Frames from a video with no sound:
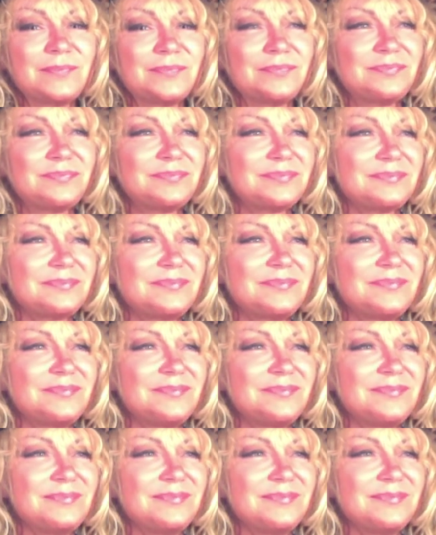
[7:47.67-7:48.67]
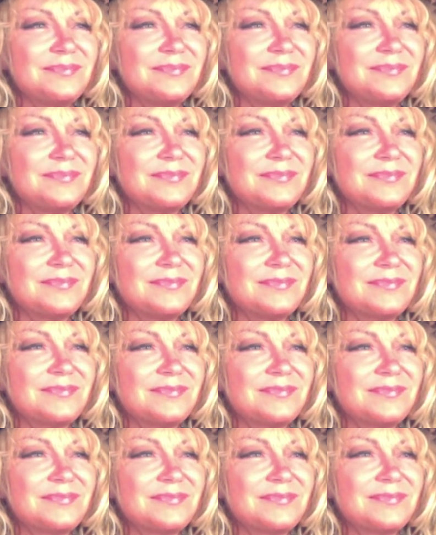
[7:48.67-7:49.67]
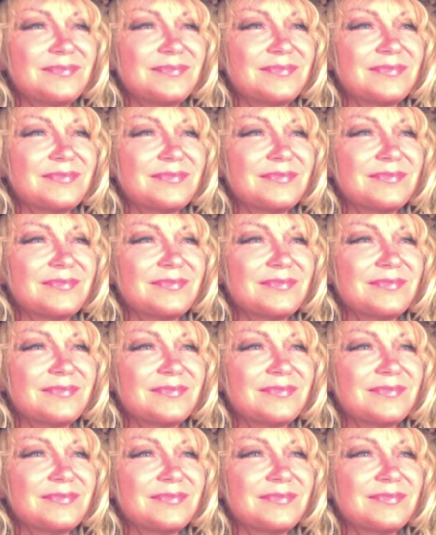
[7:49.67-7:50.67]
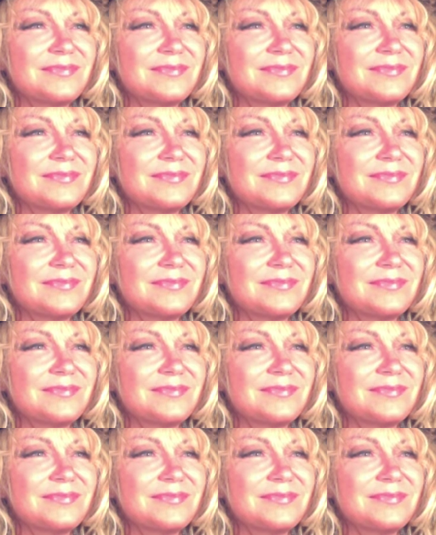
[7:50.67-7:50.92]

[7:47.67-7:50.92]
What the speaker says: Nothing is said.